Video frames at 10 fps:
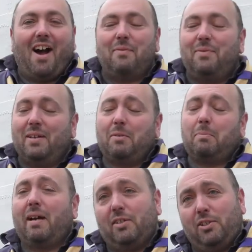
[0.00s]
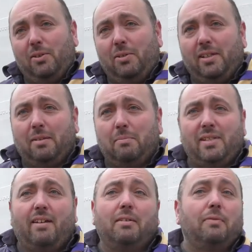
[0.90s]
I've never parachuted, I'm
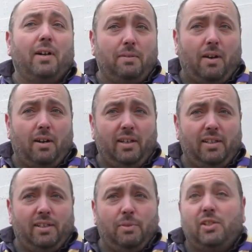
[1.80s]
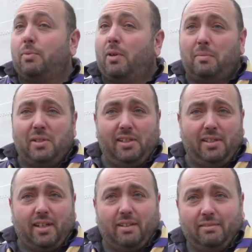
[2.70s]
terrified of heights, which is why I'm a Sea
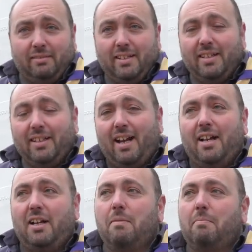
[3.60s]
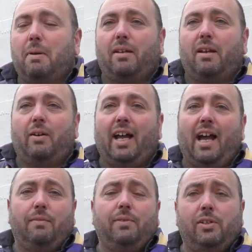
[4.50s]
Scout, um, but I
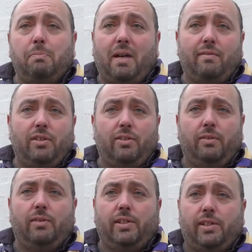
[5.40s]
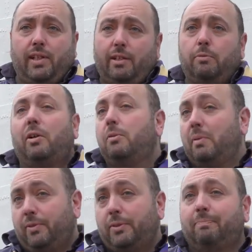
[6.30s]
have used parachutes to sail boats
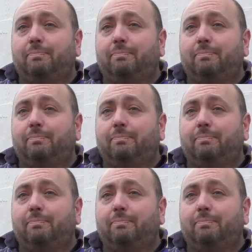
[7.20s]
before.